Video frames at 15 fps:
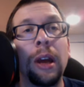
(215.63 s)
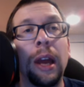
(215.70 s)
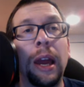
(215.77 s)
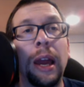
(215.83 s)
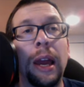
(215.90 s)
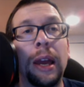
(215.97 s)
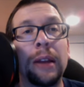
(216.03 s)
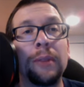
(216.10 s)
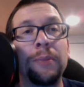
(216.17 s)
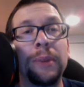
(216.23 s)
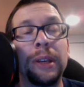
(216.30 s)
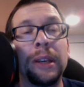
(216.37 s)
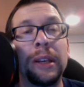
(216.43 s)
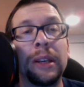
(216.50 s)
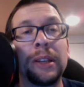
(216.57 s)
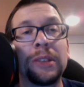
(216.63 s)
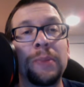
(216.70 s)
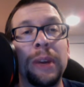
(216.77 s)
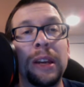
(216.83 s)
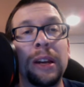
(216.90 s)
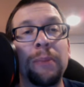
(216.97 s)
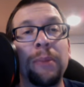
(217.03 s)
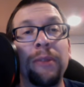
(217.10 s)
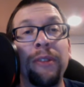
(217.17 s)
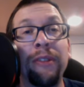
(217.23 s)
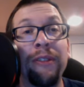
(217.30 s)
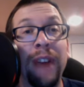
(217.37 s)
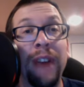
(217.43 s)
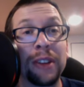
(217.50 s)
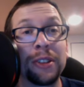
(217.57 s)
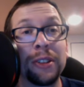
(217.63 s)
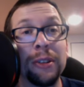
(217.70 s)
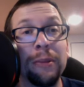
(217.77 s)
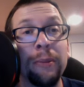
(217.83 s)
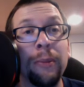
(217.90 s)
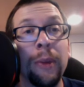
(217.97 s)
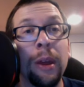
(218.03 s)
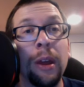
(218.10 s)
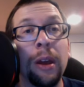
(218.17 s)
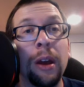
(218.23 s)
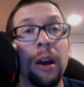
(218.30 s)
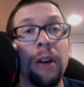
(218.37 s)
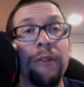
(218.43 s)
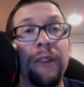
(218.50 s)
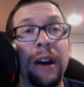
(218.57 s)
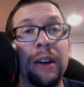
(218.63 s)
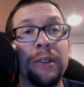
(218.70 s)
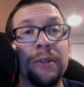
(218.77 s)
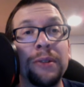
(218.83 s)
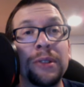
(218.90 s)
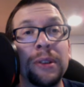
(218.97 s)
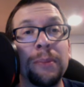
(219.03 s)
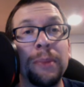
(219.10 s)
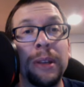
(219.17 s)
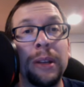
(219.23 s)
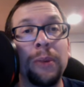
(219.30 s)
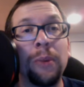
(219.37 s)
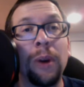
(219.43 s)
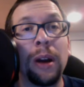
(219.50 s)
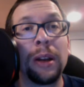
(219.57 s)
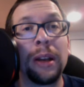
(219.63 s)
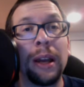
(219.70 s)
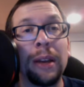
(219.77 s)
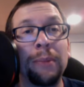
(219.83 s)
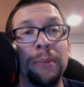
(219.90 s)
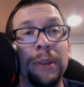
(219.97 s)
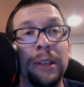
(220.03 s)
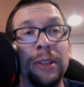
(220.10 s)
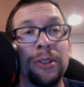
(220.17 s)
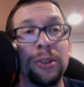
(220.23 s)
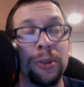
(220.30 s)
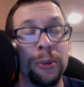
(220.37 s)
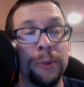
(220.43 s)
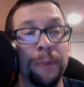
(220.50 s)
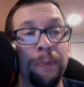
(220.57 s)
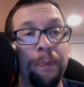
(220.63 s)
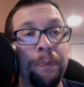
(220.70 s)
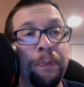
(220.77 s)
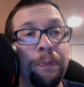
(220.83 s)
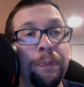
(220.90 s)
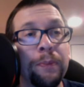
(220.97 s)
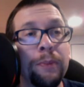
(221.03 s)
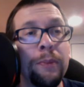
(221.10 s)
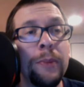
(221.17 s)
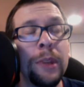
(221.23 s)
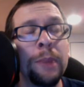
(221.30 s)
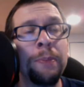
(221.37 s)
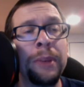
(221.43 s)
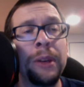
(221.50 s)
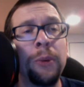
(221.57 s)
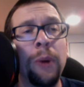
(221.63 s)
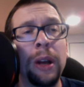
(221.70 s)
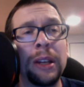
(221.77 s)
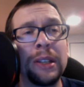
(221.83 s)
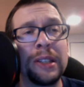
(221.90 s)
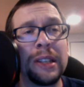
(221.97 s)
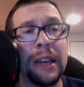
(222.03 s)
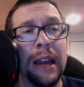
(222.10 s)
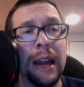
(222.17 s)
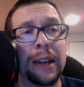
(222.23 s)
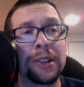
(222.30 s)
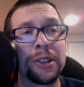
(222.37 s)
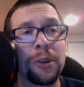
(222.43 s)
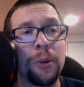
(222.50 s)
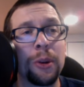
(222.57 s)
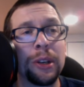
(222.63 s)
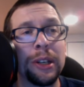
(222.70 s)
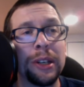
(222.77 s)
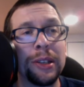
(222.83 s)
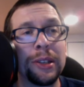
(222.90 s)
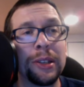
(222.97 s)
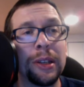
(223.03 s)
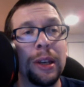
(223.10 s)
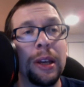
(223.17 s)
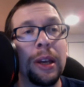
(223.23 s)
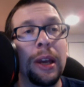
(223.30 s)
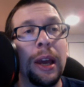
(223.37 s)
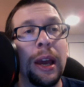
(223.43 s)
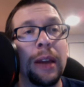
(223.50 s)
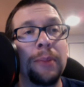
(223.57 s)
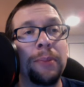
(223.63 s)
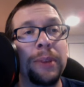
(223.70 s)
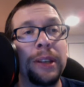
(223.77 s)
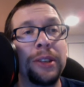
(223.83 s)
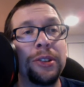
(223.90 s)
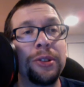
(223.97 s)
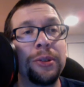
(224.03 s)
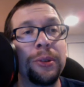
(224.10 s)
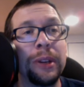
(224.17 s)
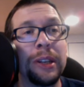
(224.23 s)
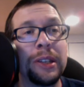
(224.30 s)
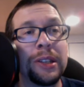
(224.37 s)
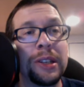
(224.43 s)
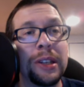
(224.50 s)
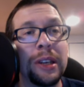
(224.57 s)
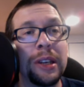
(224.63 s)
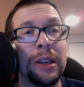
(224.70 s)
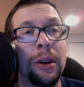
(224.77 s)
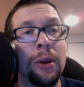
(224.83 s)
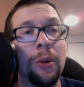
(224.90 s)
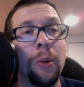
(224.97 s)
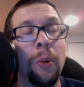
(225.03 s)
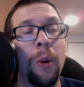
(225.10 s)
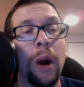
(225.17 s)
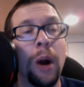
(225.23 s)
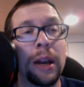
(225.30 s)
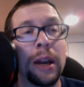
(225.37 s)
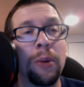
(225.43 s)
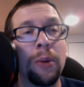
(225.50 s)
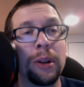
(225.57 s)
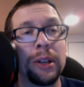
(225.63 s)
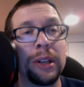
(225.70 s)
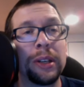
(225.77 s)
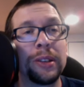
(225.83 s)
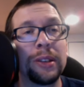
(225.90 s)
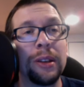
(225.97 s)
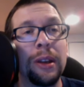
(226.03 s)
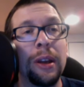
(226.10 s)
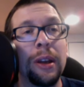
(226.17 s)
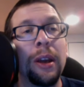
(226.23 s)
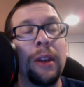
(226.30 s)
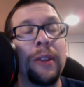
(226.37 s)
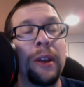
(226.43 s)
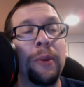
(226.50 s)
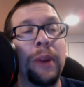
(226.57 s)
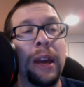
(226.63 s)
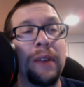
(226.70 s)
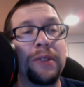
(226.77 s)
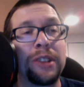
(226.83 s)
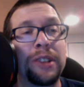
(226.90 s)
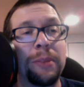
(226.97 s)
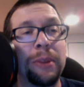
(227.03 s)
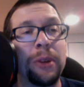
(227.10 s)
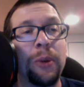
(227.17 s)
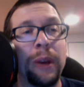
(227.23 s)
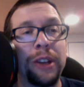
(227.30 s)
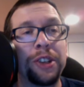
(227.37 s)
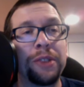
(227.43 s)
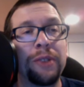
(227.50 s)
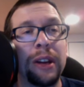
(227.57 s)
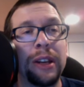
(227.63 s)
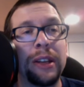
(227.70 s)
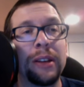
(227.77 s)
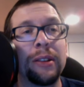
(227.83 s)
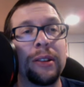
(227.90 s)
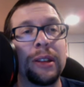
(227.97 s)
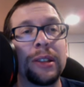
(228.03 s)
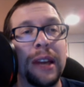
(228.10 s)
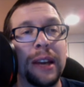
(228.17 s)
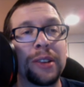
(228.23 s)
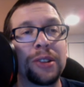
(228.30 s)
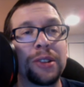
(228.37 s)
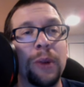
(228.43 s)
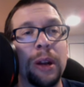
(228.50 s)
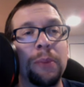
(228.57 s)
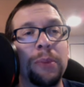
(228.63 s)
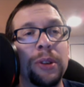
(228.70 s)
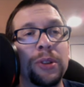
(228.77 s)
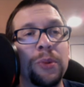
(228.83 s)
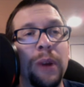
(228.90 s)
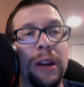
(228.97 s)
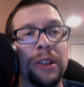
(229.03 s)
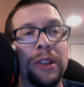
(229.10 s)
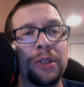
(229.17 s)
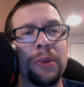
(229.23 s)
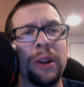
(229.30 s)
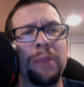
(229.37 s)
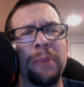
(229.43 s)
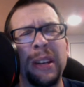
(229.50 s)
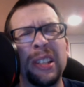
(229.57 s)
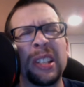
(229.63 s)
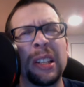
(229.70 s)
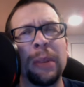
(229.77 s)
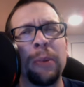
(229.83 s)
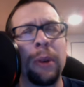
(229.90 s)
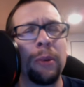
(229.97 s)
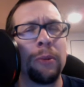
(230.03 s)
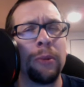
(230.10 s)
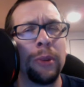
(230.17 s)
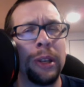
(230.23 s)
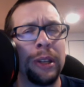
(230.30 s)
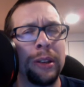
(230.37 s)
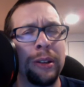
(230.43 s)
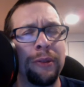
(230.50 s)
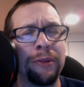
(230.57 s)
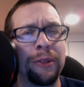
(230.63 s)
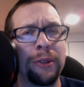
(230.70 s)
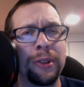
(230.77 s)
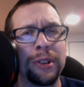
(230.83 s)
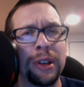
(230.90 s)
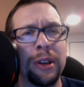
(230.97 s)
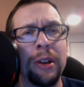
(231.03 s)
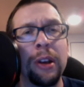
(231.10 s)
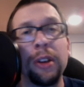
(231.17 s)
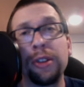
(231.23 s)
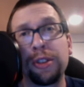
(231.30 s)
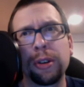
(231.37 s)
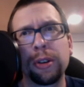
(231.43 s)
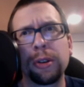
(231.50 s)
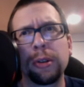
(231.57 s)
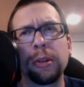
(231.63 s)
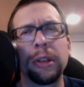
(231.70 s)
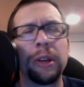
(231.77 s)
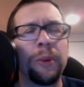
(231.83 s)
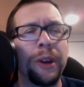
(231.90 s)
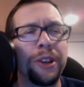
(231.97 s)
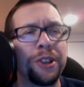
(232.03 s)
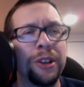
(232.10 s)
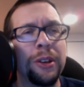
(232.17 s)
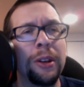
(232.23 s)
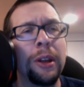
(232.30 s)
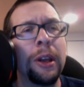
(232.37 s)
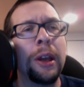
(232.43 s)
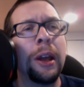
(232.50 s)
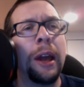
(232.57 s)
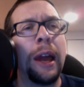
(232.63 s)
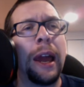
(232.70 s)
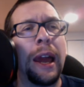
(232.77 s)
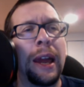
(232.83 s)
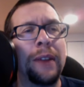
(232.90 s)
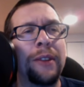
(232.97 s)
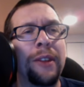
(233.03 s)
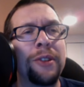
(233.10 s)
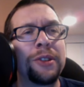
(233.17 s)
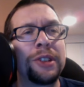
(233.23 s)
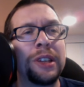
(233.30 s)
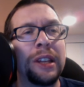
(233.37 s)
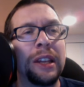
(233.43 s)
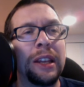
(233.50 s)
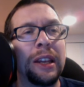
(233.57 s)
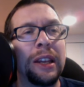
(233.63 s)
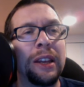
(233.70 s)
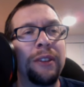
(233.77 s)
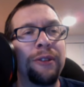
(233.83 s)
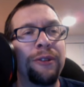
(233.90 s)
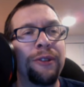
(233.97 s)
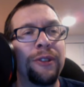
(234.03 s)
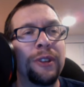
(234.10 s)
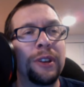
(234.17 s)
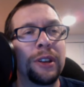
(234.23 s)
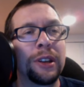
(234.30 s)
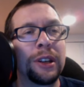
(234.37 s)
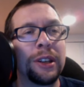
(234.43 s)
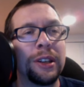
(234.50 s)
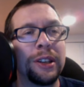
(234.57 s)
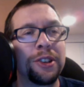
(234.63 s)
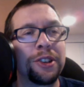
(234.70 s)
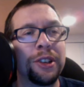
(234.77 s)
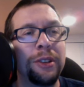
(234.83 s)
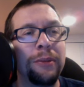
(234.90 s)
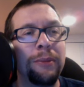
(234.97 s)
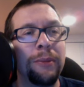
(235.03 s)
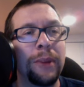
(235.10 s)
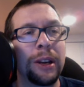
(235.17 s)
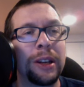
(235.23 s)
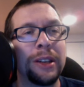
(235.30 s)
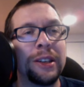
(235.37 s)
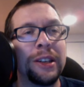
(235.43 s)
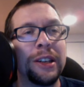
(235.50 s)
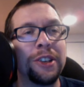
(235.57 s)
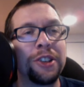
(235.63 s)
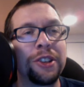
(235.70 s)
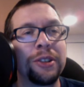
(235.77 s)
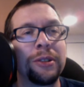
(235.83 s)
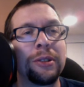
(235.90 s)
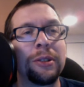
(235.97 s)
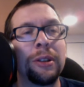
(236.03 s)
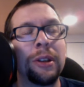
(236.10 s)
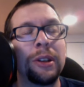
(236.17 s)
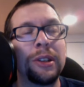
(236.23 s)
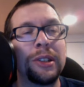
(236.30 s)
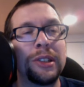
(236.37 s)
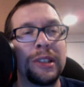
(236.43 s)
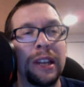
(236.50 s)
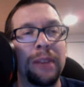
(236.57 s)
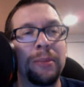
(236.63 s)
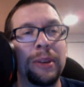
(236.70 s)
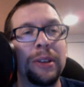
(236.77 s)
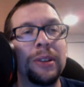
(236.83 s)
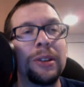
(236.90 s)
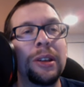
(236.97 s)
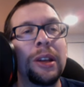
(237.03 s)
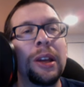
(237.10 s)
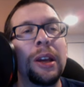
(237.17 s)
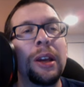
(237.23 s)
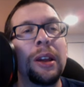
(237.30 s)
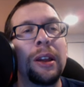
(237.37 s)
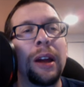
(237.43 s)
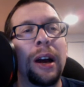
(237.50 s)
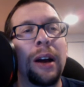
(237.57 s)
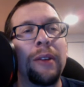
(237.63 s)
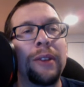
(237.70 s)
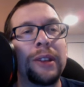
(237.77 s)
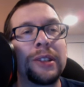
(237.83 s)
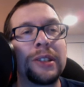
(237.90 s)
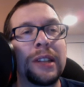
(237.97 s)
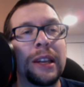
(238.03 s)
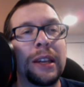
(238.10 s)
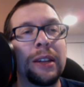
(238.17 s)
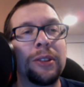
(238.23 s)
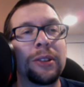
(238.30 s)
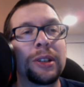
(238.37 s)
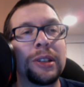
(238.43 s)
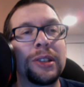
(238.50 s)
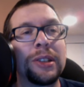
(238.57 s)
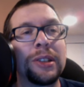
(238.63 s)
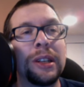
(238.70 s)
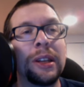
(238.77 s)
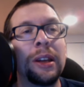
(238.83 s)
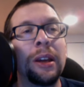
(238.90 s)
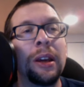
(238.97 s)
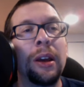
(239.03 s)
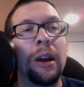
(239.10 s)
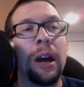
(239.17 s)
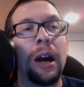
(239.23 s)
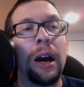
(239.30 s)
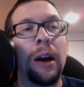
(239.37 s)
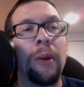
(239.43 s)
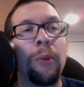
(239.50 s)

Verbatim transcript: And P is made up of a vector of values P1 and P2. P1 is the x coordinate and P2 is the y coordinate. Then we have some equation right here that's x squared plus y squared, basically what we infer is a circle equation. And then there's an if condition, a conditional statement, uh, that's taking a look to see uh,